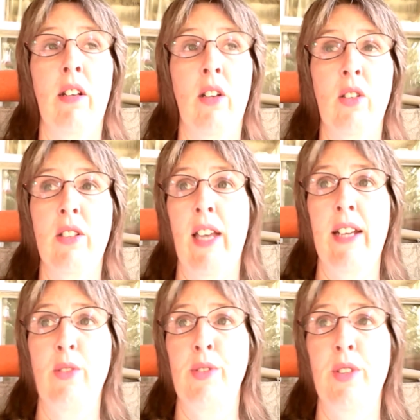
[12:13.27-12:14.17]
you know, because
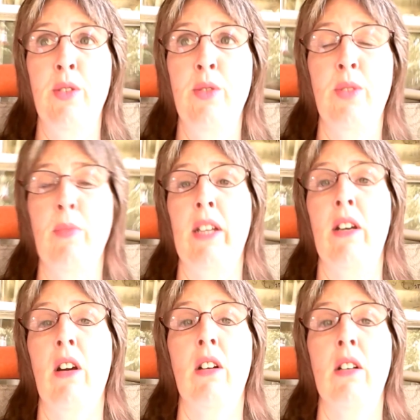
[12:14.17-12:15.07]
I don't use
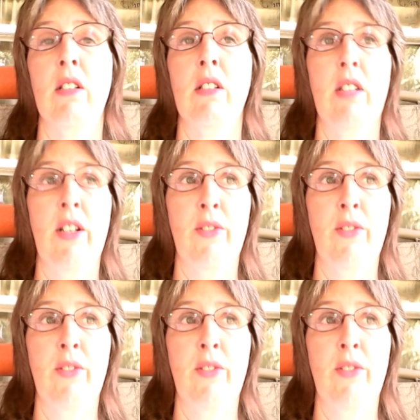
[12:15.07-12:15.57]
my car